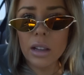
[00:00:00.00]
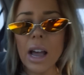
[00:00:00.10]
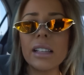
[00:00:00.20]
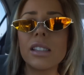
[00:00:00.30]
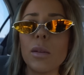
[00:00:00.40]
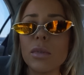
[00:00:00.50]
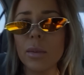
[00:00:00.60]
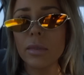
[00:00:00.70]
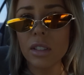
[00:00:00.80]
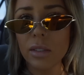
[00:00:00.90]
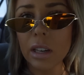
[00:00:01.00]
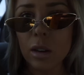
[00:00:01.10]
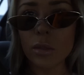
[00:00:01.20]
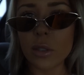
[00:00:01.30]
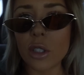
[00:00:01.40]
Guys, thumbs up this video
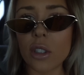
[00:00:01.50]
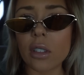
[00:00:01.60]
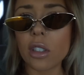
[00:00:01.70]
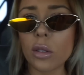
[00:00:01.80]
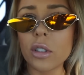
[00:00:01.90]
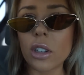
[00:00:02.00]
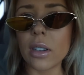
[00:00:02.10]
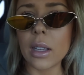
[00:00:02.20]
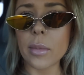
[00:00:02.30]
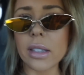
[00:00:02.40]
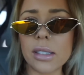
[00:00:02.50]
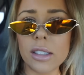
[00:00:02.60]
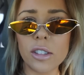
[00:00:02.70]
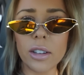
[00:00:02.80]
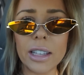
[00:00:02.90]
if we should do turning my
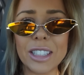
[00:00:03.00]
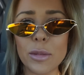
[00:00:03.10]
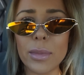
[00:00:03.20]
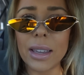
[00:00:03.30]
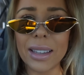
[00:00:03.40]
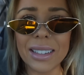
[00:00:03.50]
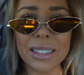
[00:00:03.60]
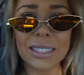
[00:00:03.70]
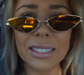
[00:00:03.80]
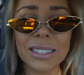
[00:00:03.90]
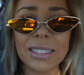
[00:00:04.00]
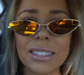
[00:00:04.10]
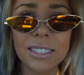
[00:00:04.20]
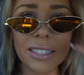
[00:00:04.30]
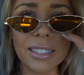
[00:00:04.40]
sister into me.
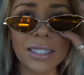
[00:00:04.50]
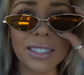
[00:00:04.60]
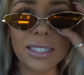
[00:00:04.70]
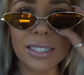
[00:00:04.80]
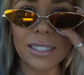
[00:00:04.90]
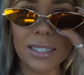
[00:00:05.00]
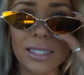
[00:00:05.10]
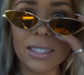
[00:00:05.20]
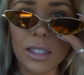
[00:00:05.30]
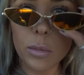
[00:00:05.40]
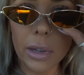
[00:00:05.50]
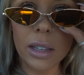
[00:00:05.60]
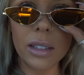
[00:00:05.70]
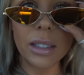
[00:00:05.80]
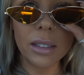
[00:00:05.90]
Or turning you into me.
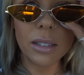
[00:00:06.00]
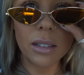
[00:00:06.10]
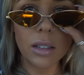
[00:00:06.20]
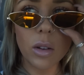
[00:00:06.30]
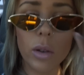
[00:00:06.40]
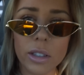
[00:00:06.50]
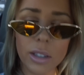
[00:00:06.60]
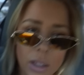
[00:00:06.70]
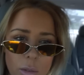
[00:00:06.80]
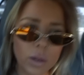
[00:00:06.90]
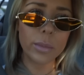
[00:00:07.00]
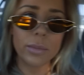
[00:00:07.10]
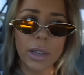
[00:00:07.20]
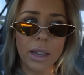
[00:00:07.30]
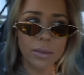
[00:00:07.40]
Or turning, or,
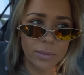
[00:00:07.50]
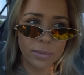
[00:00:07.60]
yeah.